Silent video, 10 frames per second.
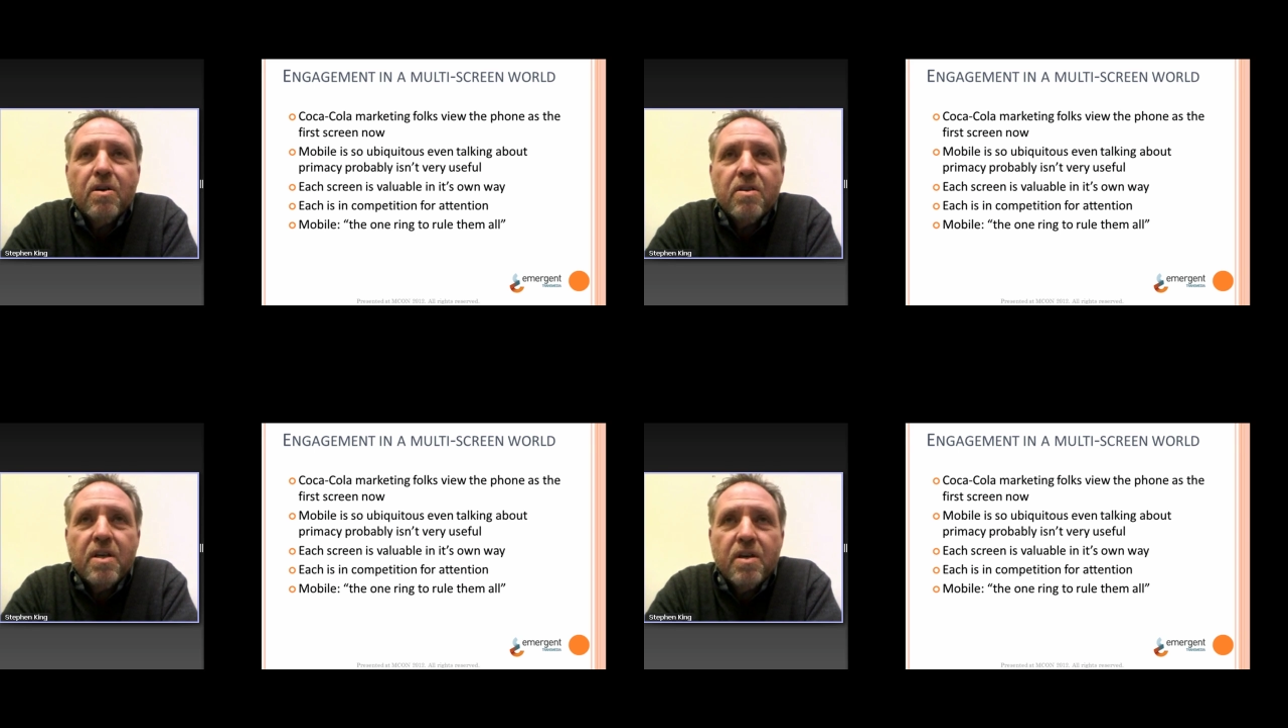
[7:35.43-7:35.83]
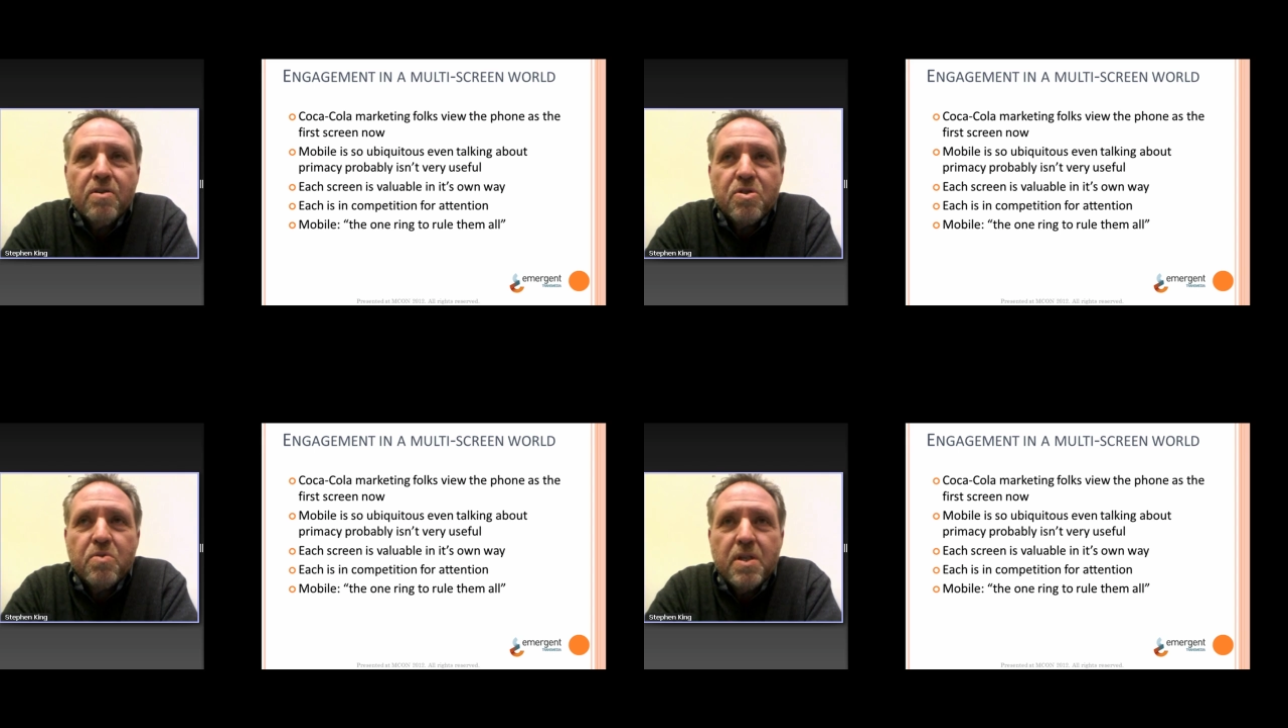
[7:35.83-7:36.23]
and all the
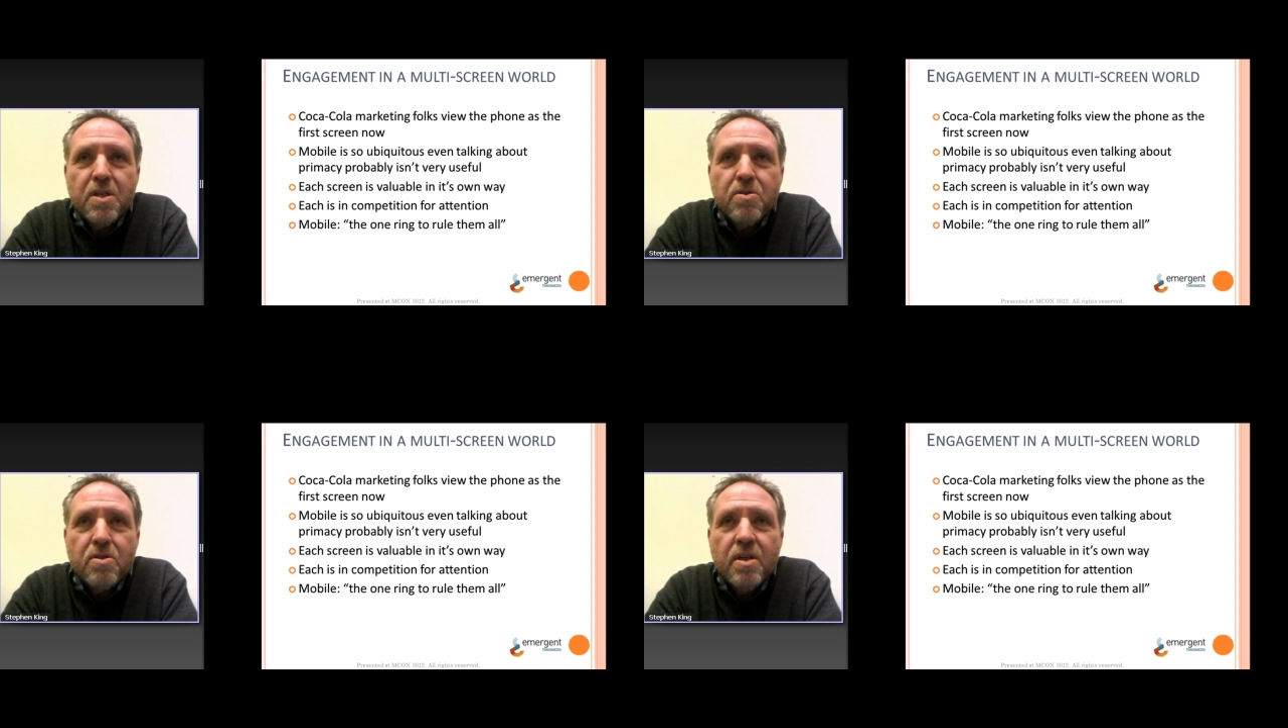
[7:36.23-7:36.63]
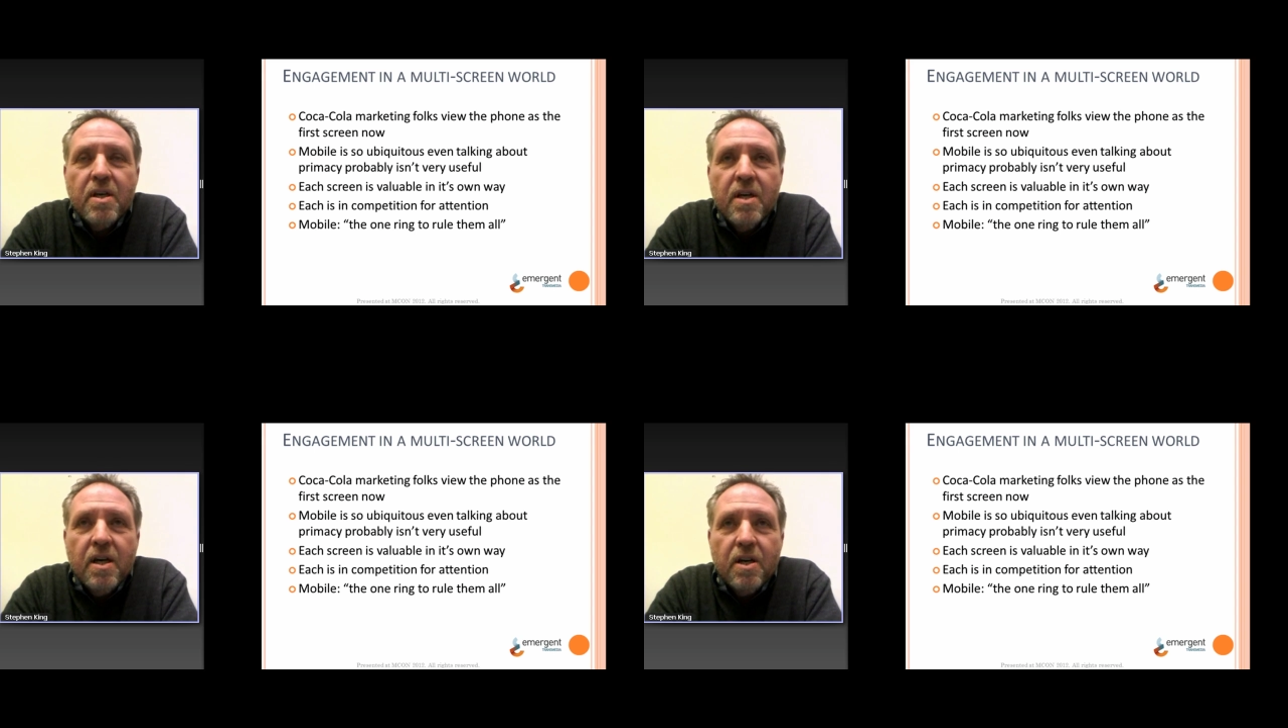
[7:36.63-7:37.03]
other screens
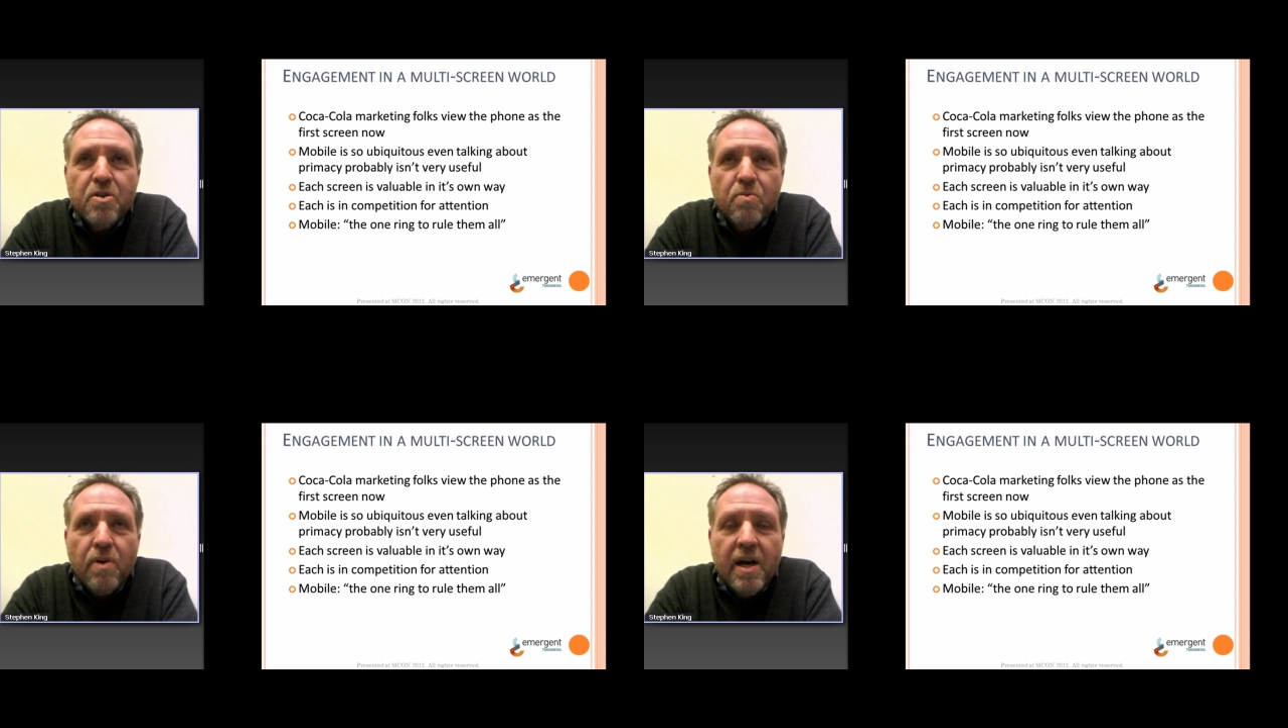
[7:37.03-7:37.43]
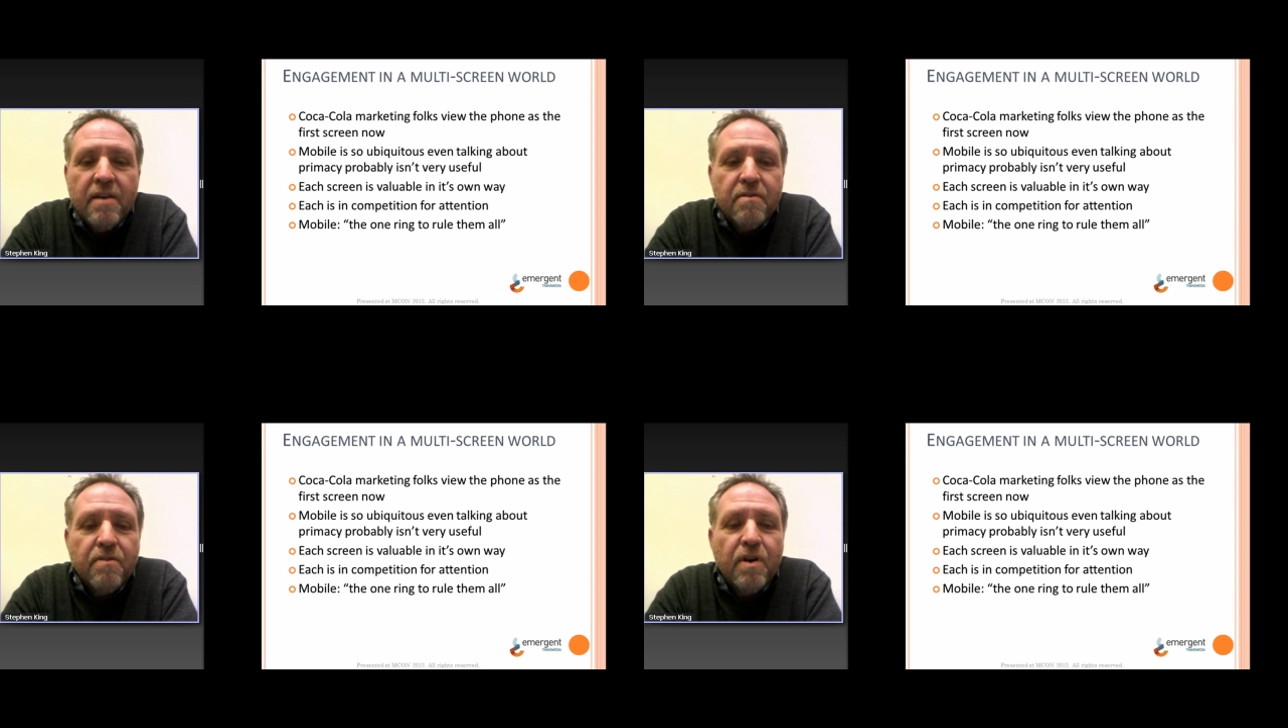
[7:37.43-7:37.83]
are
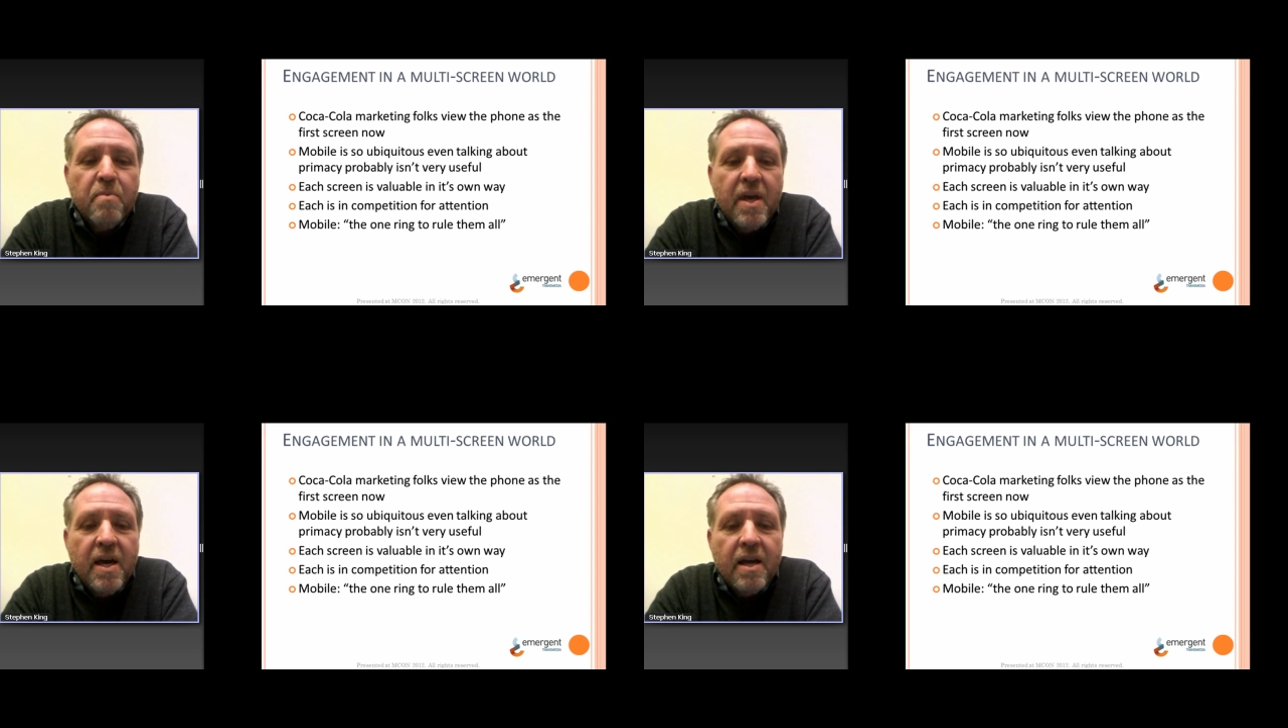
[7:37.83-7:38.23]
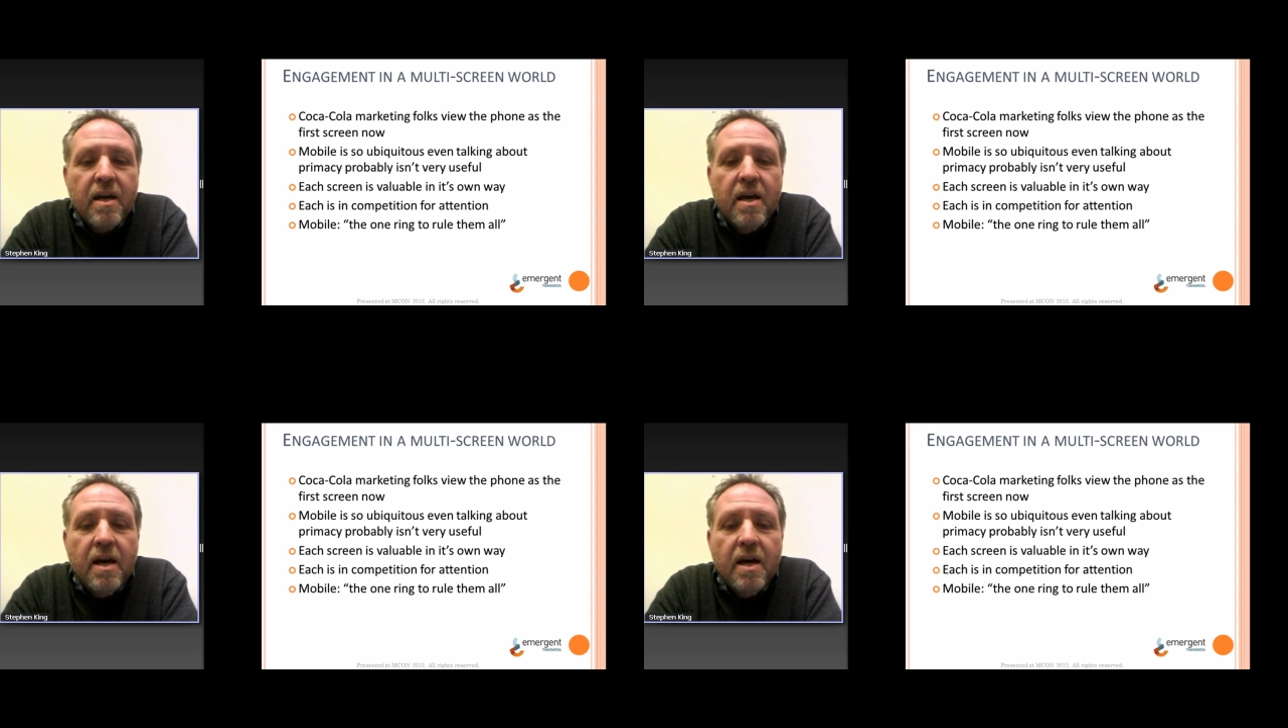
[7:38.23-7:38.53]
derived from that.